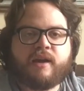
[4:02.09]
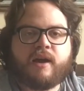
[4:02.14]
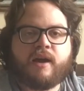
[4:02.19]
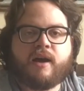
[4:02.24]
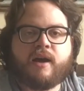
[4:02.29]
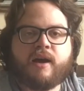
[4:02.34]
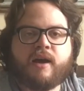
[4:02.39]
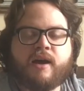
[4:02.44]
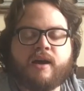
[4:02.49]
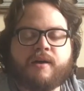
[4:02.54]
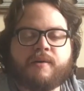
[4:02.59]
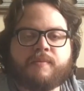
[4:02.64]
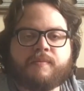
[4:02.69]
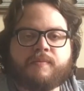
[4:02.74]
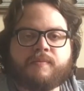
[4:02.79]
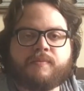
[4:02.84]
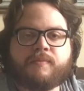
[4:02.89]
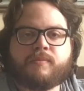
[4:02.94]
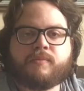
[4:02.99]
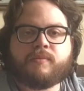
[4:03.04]
Uh,
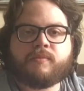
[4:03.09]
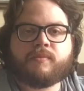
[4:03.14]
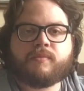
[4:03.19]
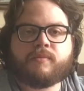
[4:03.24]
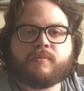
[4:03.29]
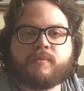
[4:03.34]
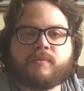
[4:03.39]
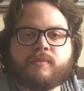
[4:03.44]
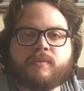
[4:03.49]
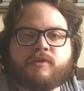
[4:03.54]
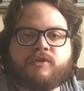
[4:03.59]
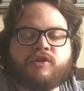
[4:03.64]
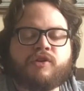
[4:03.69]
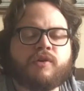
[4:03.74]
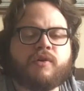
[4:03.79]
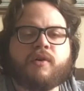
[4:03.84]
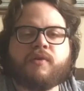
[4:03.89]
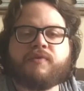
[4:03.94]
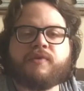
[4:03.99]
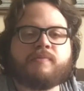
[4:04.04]

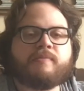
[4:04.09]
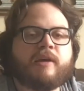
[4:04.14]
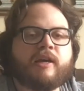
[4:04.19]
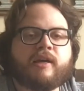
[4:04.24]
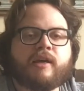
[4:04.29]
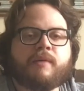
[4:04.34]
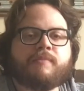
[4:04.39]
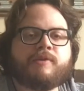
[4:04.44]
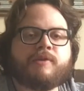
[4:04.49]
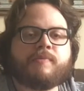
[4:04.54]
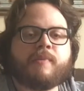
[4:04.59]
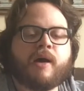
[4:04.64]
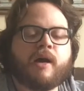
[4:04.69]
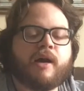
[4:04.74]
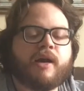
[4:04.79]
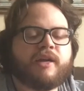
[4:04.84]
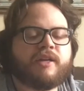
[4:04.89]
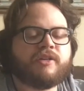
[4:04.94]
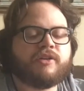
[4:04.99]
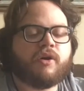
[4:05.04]
two of them that come to
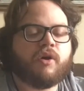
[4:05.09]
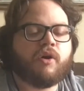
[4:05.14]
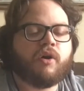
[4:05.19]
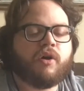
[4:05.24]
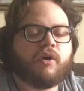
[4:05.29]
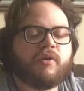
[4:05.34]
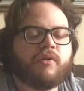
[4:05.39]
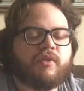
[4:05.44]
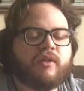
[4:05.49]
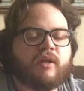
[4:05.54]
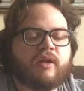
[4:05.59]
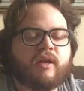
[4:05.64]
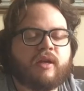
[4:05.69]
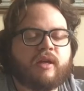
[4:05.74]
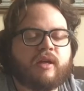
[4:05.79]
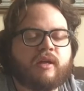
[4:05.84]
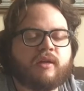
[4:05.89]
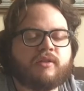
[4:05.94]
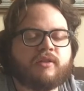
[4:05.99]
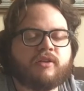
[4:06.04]
mind are
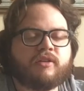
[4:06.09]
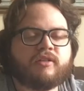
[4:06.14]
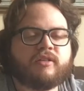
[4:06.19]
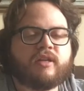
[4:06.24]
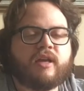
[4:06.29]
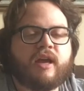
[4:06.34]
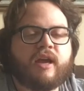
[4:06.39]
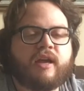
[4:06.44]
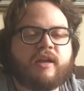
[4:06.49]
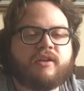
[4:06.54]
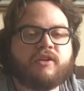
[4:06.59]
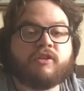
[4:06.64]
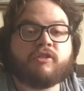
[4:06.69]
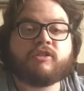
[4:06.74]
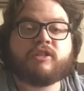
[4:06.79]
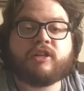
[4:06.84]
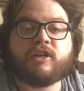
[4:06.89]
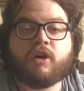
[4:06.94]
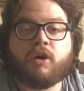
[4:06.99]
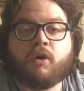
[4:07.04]
the there's a
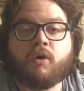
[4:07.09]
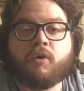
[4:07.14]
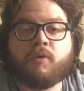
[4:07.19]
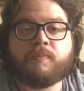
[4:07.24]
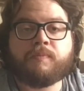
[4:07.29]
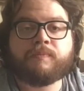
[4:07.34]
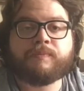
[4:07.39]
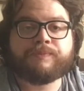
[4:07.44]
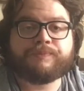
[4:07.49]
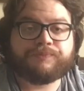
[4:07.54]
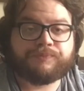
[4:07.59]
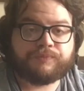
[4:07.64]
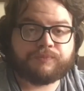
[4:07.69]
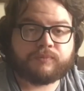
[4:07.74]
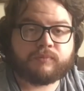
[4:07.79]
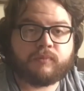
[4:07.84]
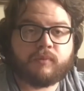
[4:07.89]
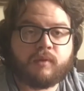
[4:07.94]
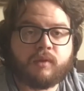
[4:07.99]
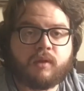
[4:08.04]
nursing home,
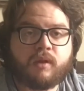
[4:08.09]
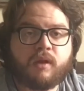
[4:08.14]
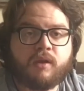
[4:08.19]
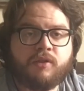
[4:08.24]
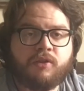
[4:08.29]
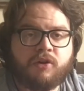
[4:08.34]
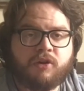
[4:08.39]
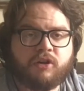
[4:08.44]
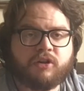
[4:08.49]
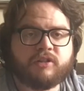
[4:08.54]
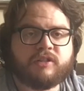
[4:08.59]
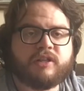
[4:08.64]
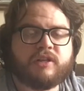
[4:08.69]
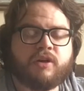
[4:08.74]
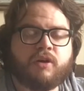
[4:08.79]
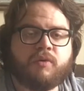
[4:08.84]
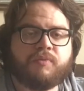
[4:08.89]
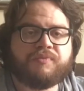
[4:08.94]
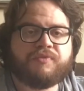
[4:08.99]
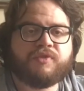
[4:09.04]
the nursing
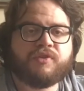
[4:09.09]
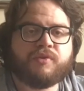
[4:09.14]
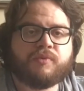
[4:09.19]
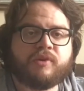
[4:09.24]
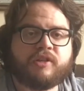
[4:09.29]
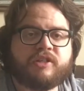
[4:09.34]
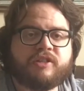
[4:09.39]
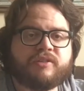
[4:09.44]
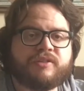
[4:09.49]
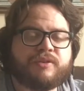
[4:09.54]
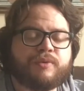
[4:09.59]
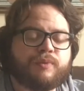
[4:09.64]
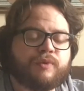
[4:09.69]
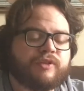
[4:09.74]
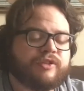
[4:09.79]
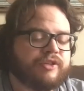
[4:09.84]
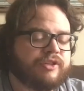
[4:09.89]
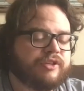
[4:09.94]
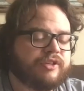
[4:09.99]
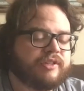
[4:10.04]
home for the witches and
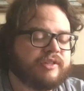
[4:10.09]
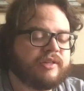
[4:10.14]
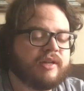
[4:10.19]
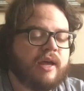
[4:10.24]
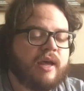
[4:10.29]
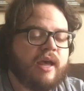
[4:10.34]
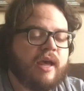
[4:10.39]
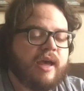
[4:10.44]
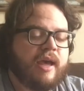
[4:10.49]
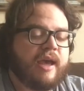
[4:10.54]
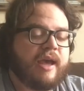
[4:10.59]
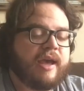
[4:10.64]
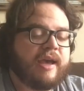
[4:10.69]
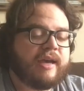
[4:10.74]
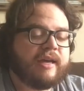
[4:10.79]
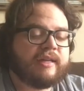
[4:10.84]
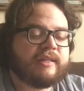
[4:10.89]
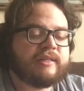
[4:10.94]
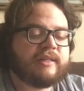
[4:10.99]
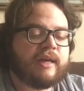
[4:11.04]
wizards,
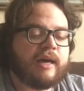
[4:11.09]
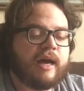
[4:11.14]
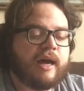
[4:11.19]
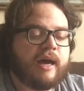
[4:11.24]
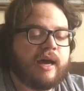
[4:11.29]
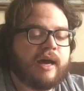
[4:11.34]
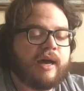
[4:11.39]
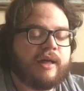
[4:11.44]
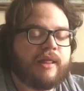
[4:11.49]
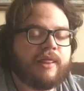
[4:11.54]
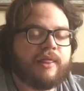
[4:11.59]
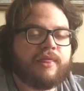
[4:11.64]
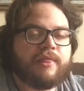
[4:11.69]
and uh,